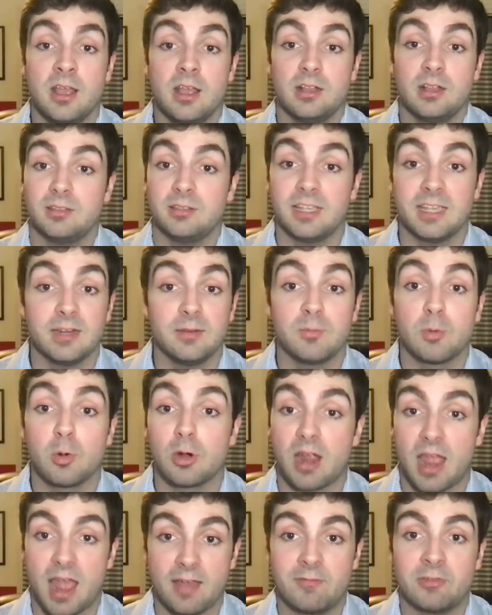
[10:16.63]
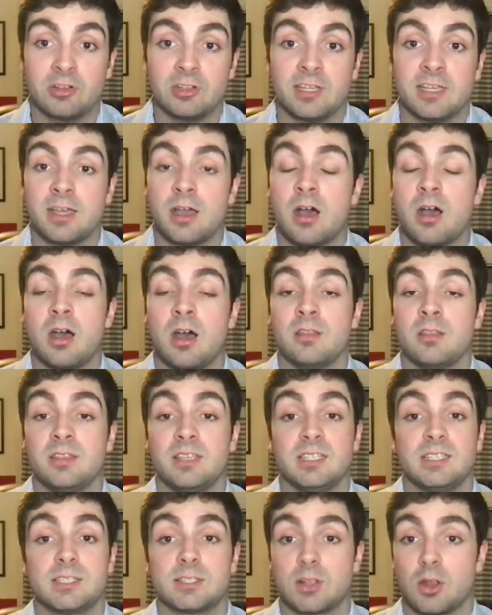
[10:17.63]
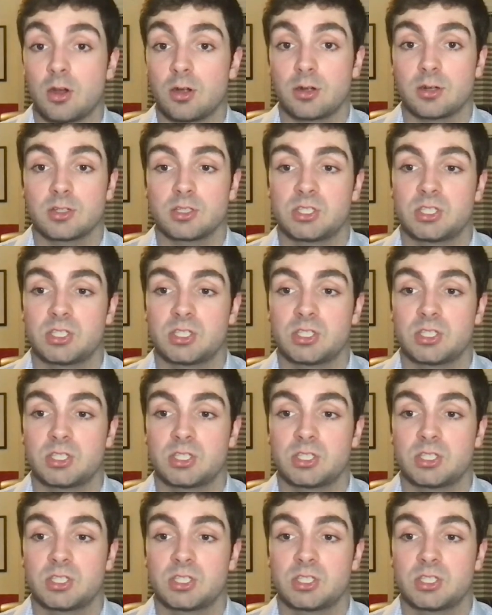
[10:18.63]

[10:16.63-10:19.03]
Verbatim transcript: lean more heavily on the starters.